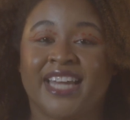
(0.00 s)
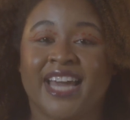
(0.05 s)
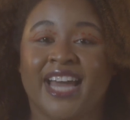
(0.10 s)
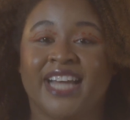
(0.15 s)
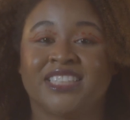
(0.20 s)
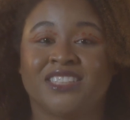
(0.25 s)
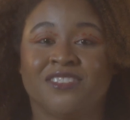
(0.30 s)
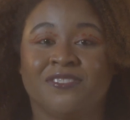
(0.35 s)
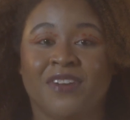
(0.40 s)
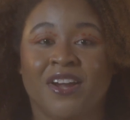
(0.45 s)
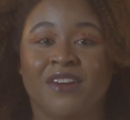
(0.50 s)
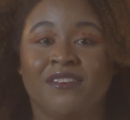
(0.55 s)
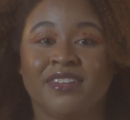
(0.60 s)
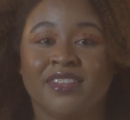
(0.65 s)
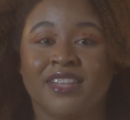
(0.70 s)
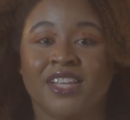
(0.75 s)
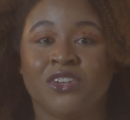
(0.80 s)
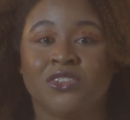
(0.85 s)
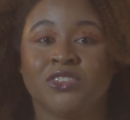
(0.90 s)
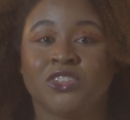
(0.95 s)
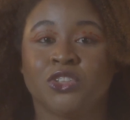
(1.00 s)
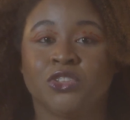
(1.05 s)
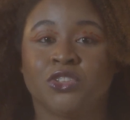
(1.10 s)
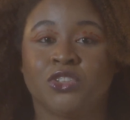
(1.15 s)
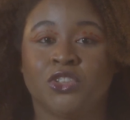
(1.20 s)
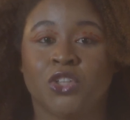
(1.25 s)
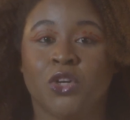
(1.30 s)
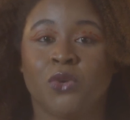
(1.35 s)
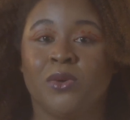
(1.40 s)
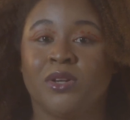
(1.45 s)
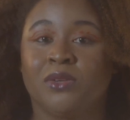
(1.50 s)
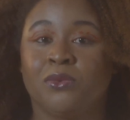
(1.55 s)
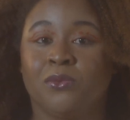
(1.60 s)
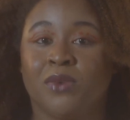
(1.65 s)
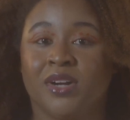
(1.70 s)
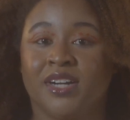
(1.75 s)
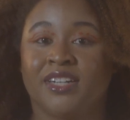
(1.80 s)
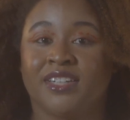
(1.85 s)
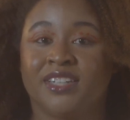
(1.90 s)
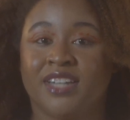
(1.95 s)
and has very little to do with
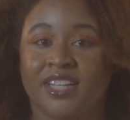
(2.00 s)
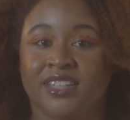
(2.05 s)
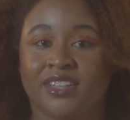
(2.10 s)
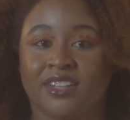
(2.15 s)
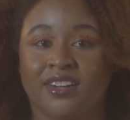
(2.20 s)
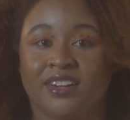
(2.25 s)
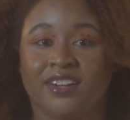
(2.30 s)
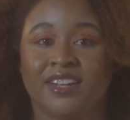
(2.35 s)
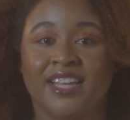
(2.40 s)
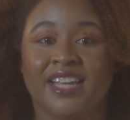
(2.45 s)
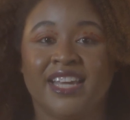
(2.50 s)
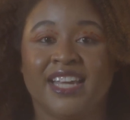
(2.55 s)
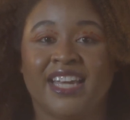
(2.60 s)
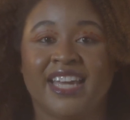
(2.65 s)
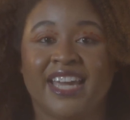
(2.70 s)
one another.